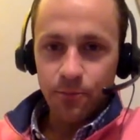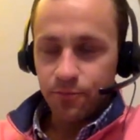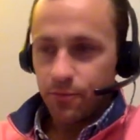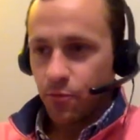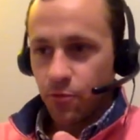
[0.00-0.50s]

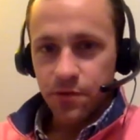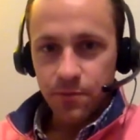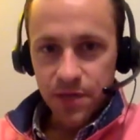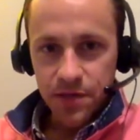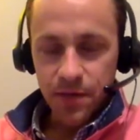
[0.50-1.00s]
purport to
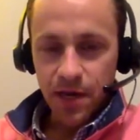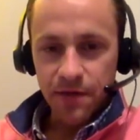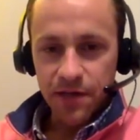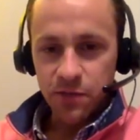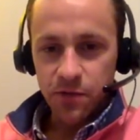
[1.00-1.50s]
be some kind
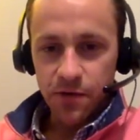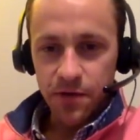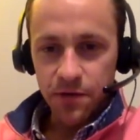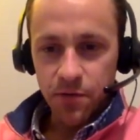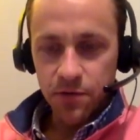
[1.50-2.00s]
of expert on
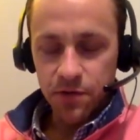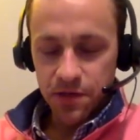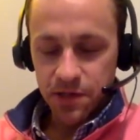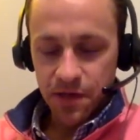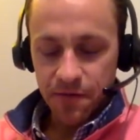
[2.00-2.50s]
this. Most of
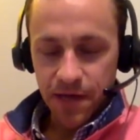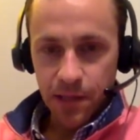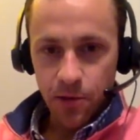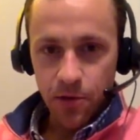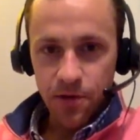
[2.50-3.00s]
the stuff I
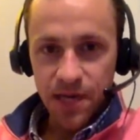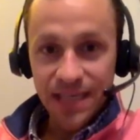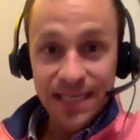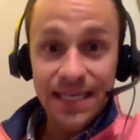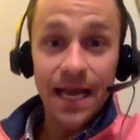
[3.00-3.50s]
learned,
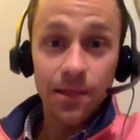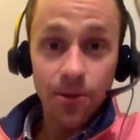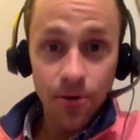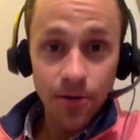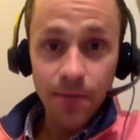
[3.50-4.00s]
I did not
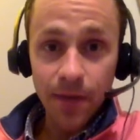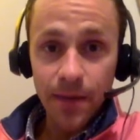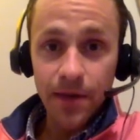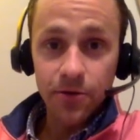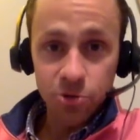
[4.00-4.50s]
learn in my
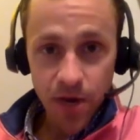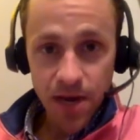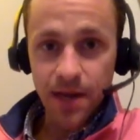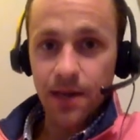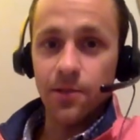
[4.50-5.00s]
medical
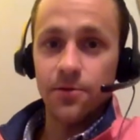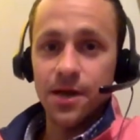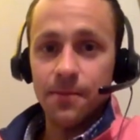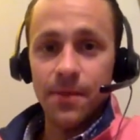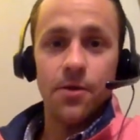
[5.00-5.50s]
training. I learned
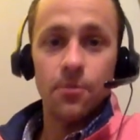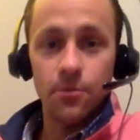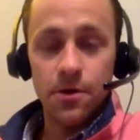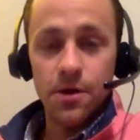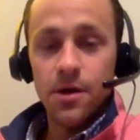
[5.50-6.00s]
it on my own.
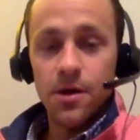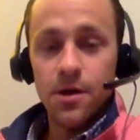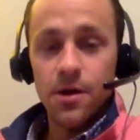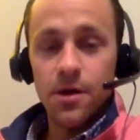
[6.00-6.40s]
We,